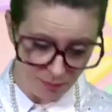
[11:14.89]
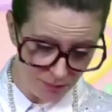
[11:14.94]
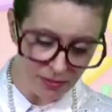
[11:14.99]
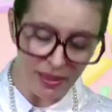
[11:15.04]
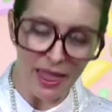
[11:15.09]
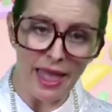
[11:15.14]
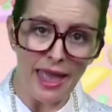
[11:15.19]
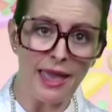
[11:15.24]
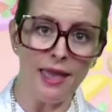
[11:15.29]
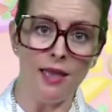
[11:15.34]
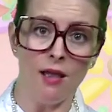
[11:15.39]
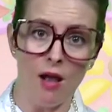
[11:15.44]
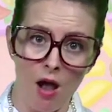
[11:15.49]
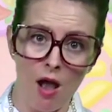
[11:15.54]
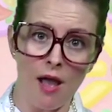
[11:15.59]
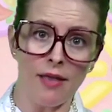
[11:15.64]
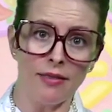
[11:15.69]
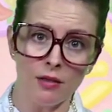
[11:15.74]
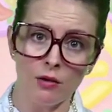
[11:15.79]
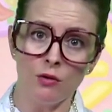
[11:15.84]
play
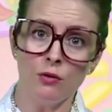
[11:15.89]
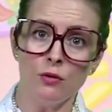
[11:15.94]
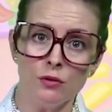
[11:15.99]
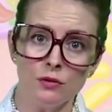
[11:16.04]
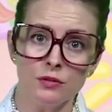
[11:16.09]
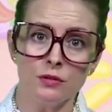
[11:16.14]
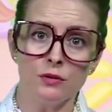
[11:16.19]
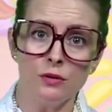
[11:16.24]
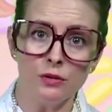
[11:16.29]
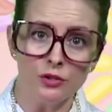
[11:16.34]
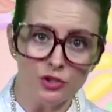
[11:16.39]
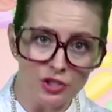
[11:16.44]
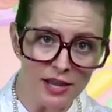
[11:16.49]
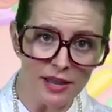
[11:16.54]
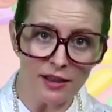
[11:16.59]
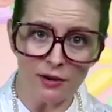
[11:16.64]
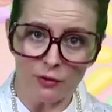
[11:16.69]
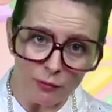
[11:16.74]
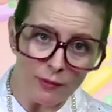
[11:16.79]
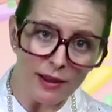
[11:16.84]
on the Cool School
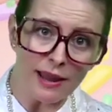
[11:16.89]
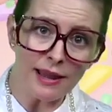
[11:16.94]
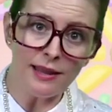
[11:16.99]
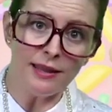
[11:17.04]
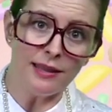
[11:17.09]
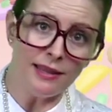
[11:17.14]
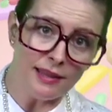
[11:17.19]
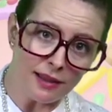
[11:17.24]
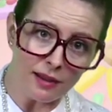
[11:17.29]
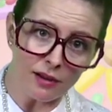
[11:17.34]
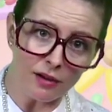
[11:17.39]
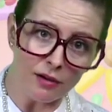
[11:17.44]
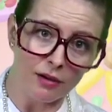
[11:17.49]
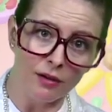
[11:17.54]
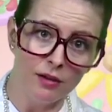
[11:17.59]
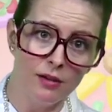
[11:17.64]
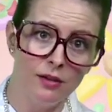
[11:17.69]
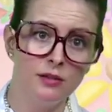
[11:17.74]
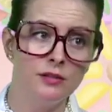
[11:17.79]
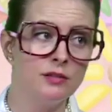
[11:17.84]
channel right here.